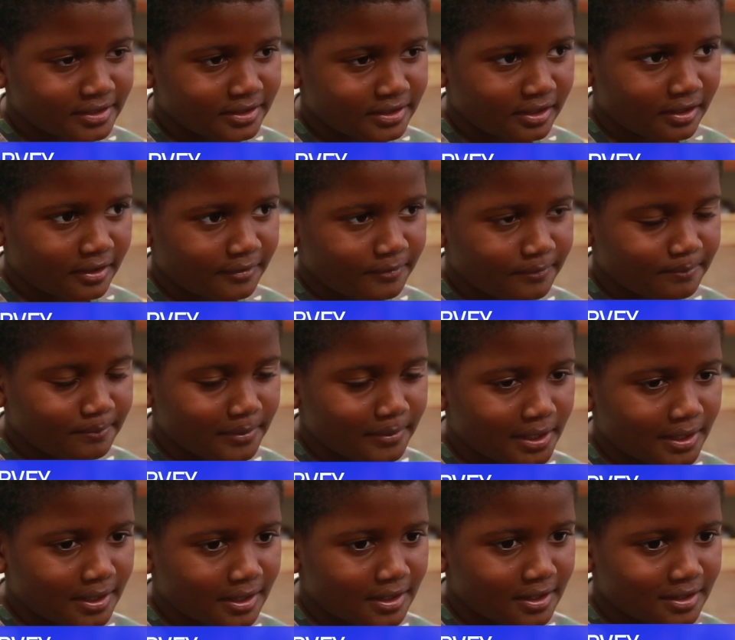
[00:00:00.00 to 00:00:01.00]
stuff
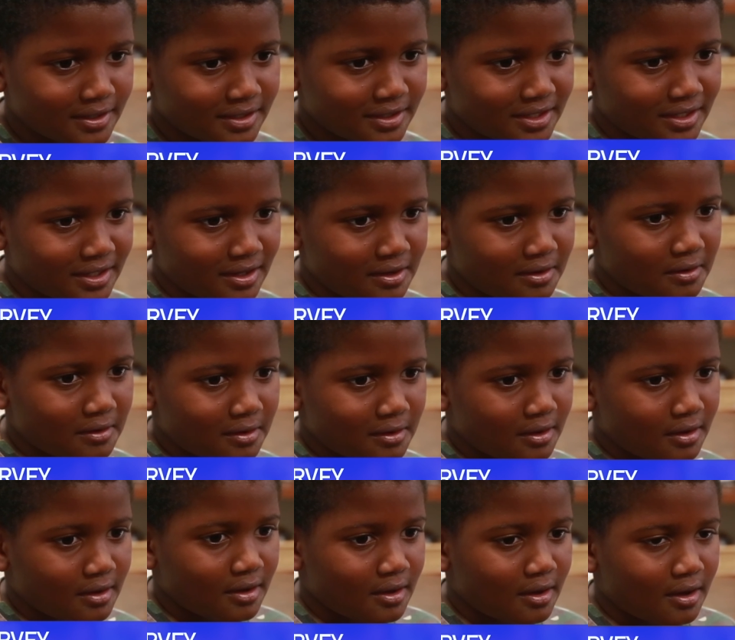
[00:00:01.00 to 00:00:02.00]
because
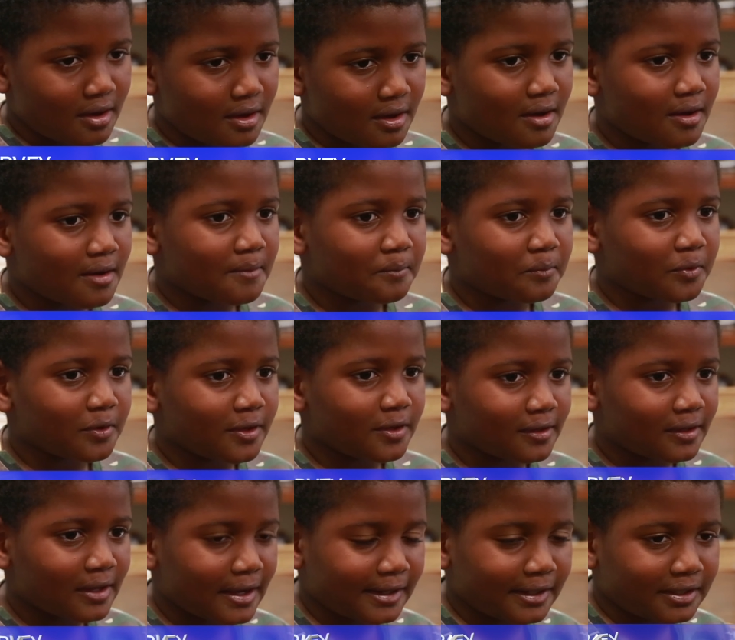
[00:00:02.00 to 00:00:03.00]
um, we
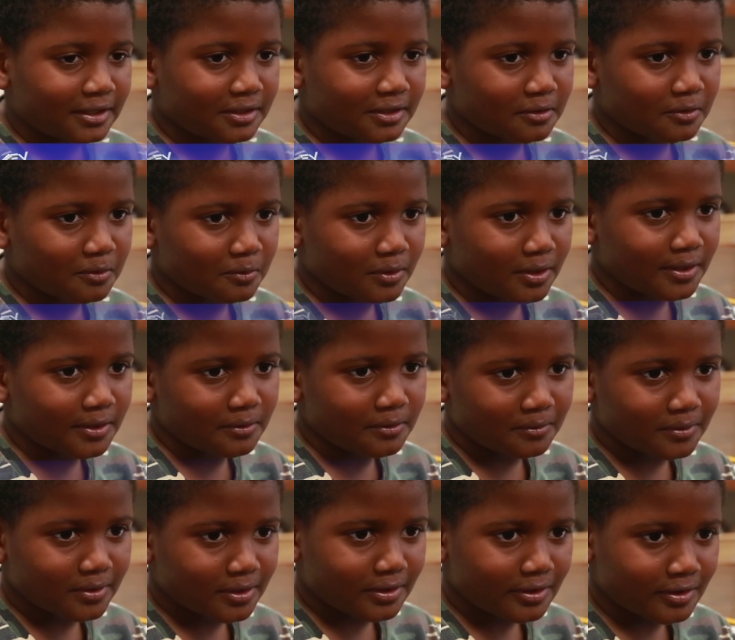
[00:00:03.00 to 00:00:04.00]
like to read
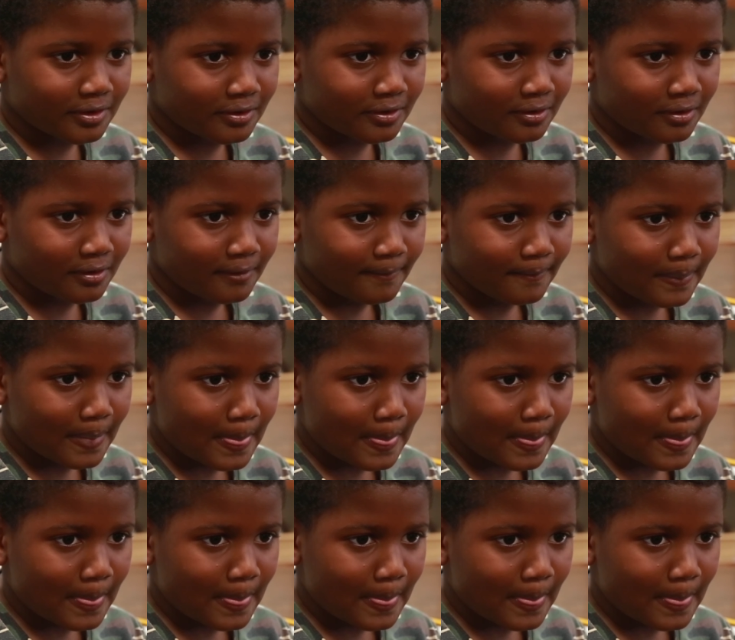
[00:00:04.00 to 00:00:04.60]
with her.